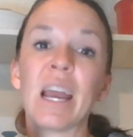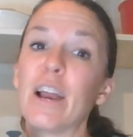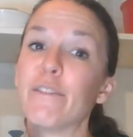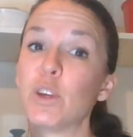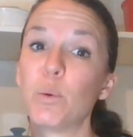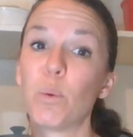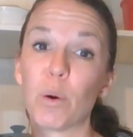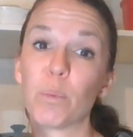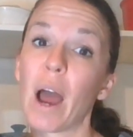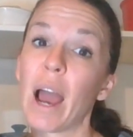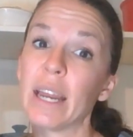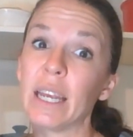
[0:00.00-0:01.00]
If you are
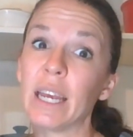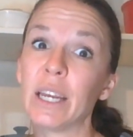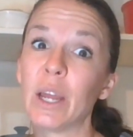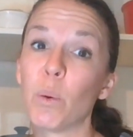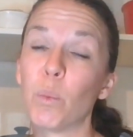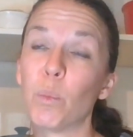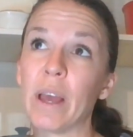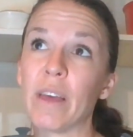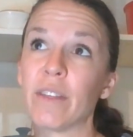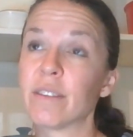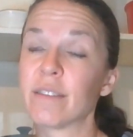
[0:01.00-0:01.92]
riding with